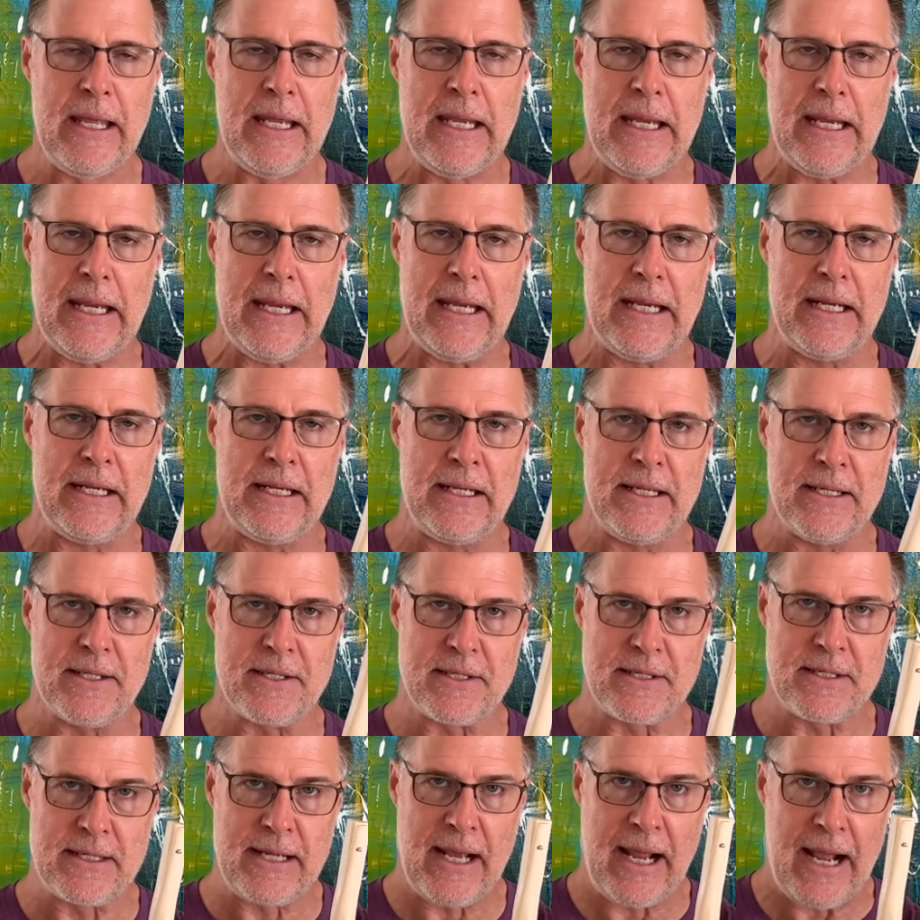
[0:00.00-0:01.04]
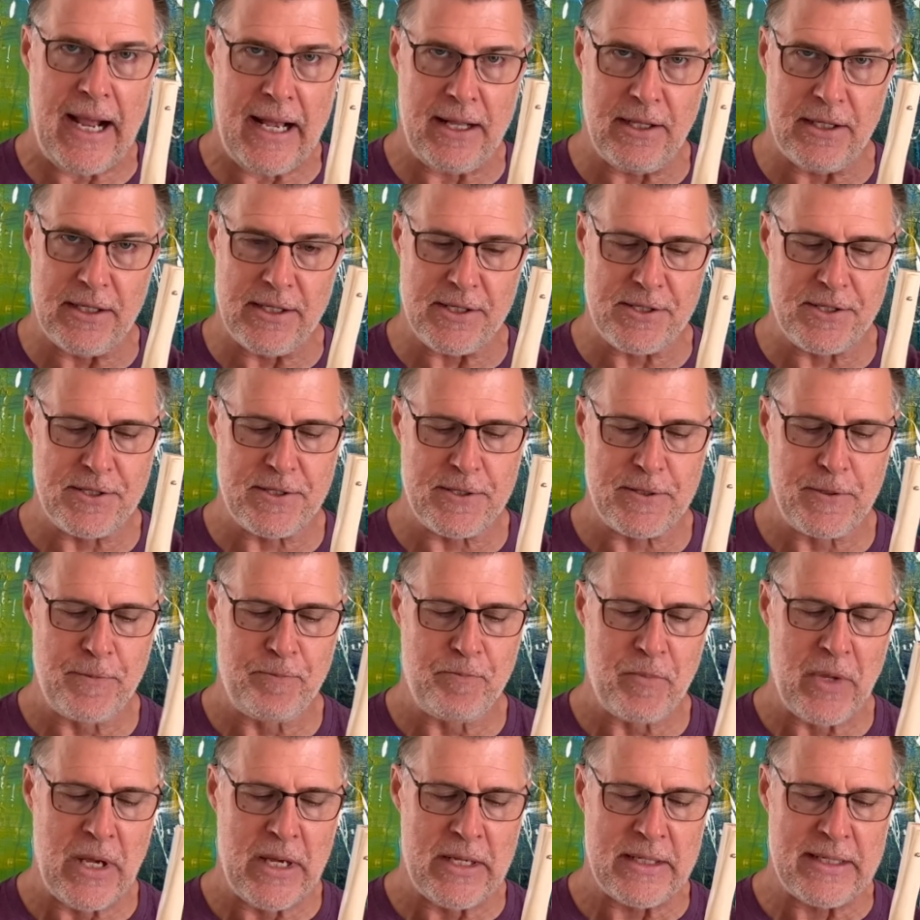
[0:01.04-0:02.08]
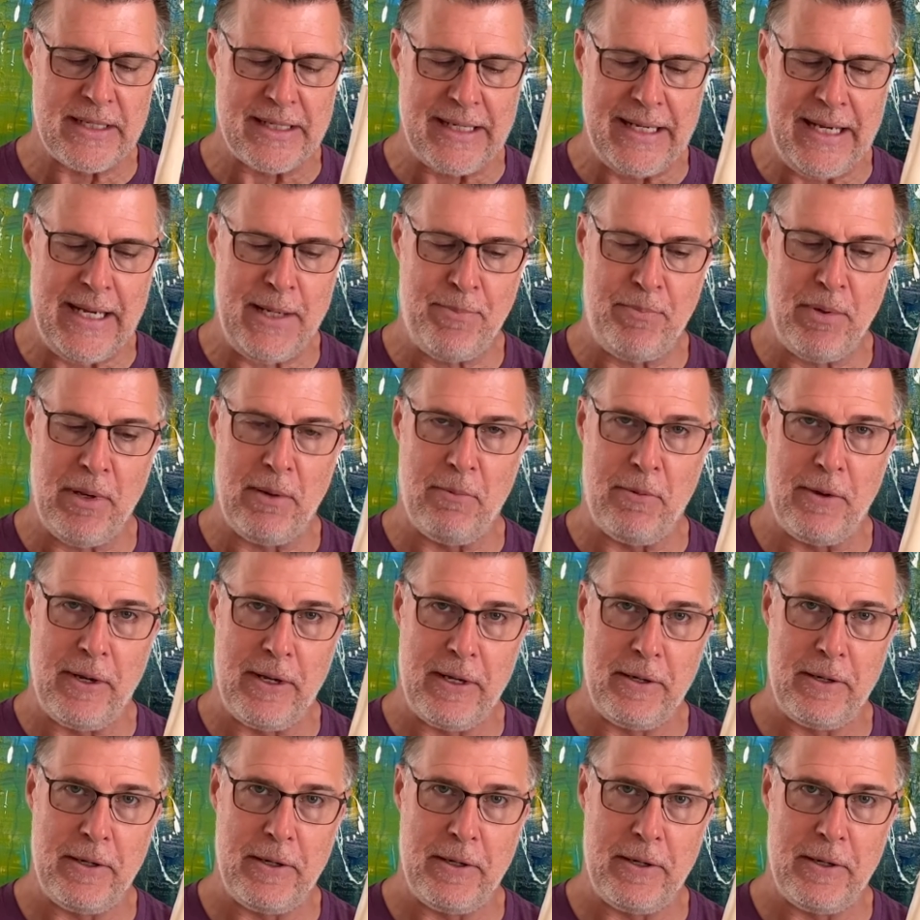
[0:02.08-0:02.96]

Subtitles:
in his talus to keep it